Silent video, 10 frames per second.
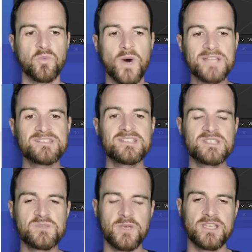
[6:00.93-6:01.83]
and
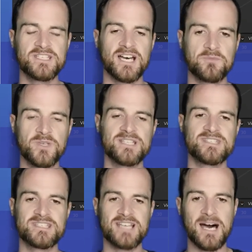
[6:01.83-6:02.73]
once this has been done,
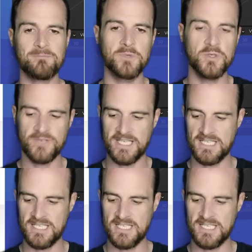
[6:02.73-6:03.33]
we can start